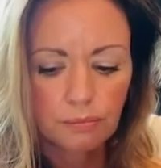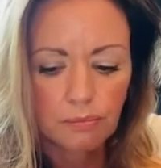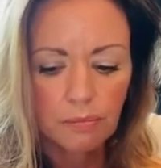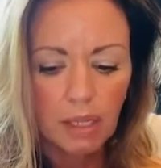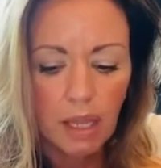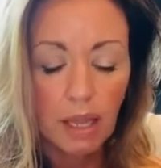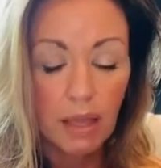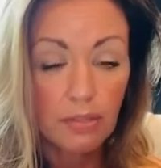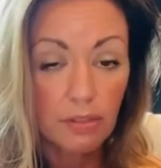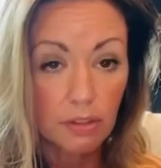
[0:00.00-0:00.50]

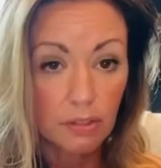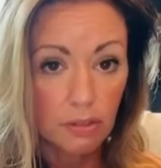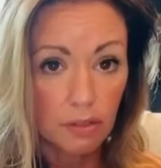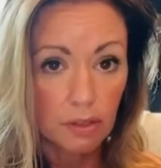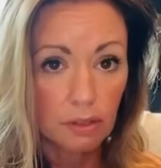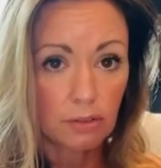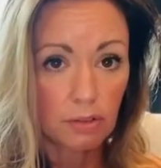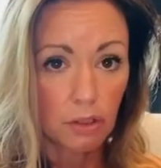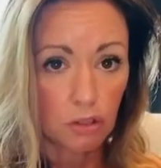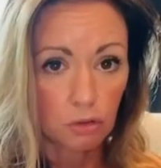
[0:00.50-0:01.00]
And the
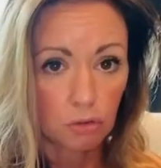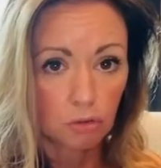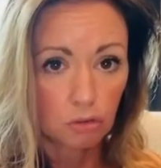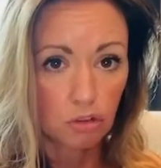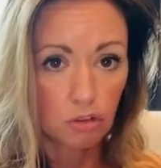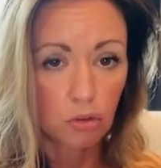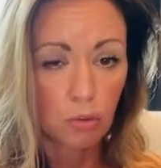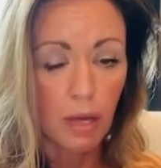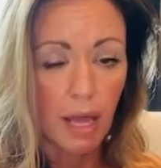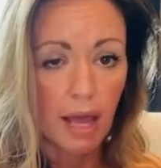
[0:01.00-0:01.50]
things that you
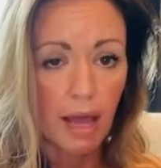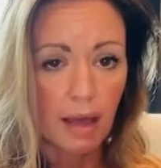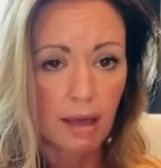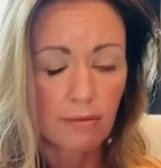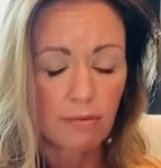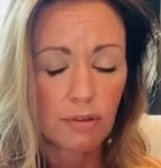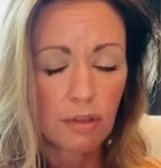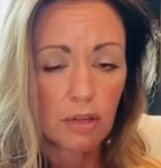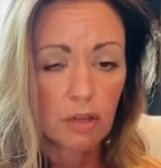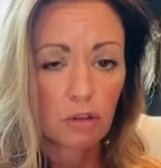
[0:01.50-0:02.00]
do
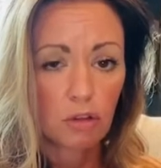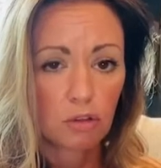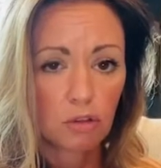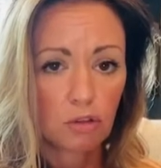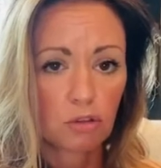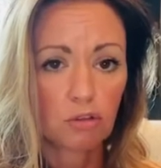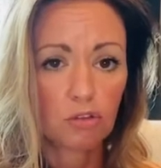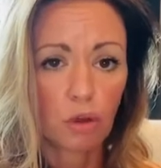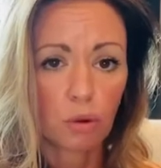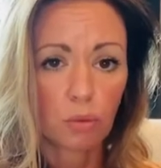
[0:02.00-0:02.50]
have,
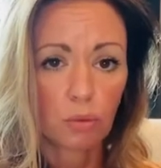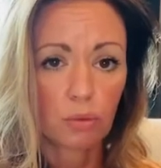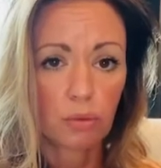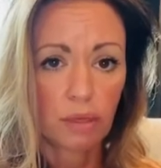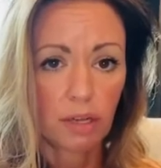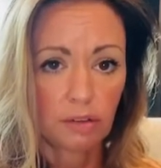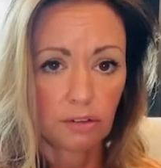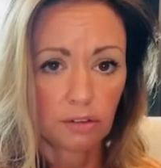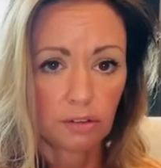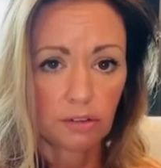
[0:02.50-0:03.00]
you don't
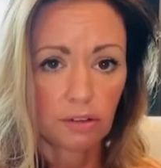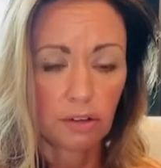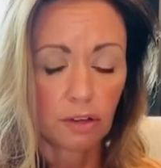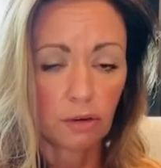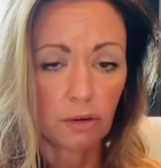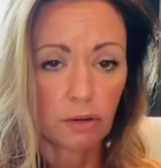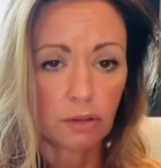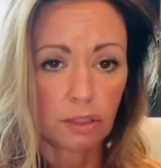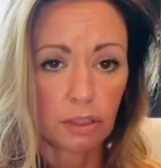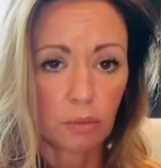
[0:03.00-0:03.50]

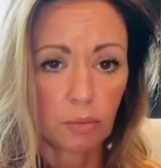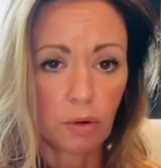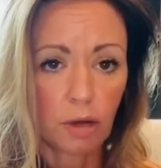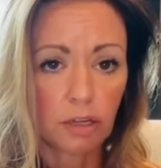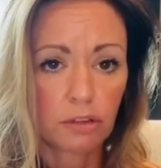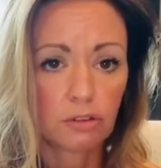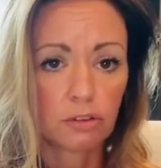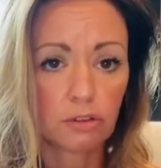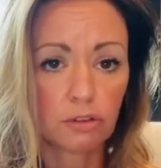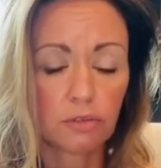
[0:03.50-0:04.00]
necessarily
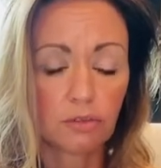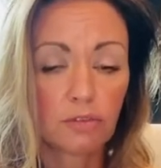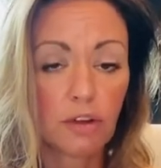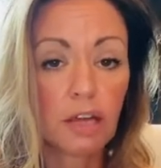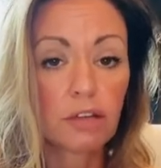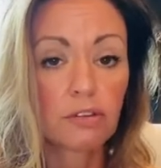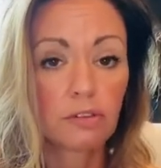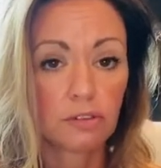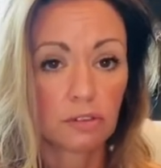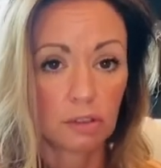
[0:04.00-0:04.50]
want to
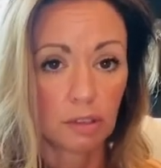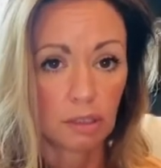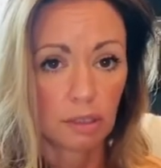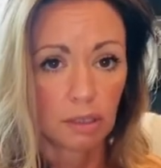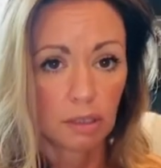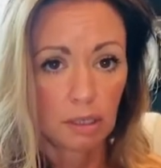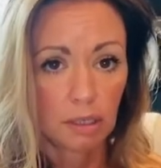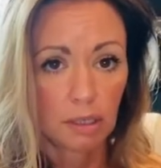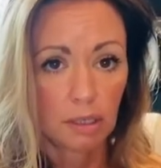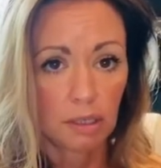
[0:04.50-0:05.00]
invest in
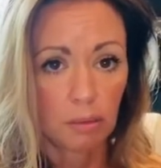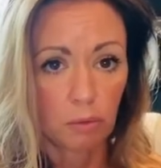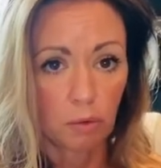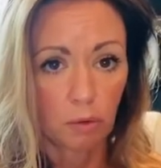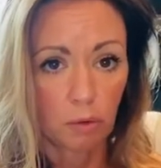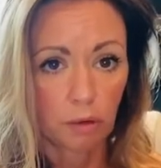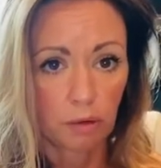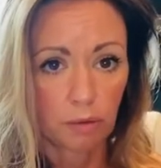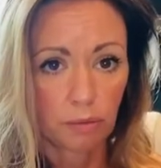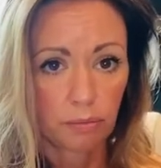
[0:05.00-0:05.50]
anymore.